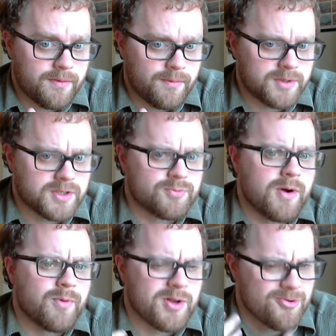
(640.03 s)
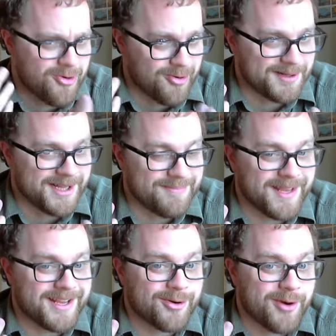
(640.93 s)
which is what would normally
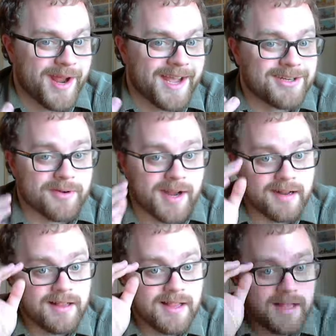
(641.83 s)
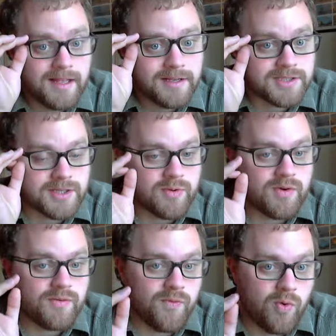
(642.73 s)
be correct, right? So you
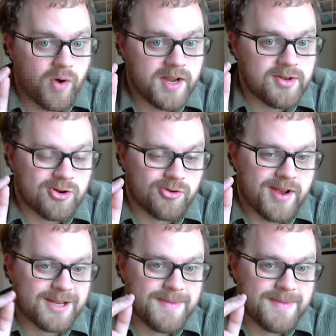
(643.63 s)
avoid your correct